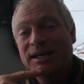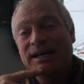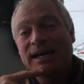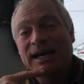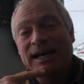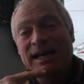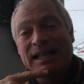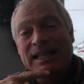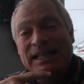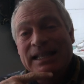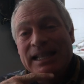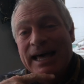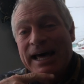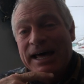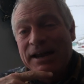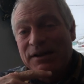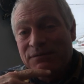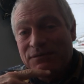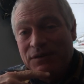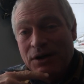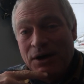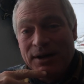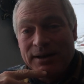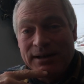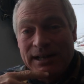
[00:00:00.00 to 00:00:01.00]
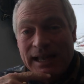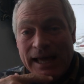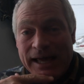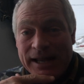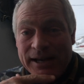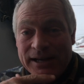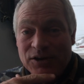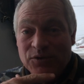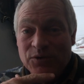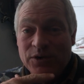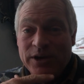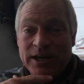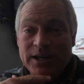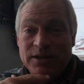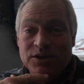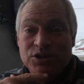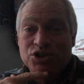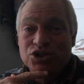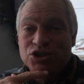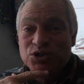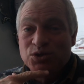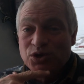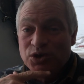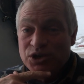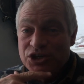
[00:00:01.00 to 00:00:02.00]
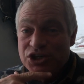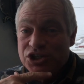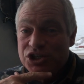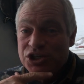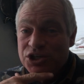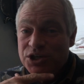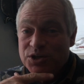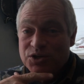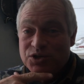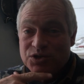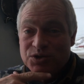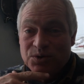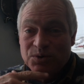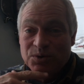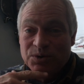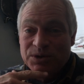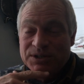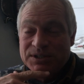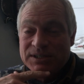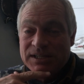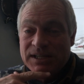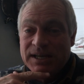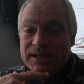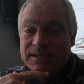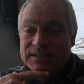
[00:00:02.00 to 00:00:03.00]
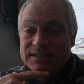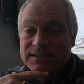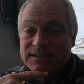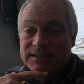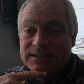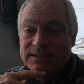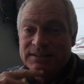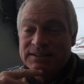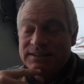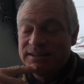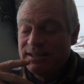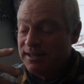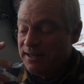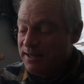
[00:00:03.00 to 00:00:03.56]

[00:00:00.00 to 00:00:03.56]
A lot of fun, a lot of great shared stories last night.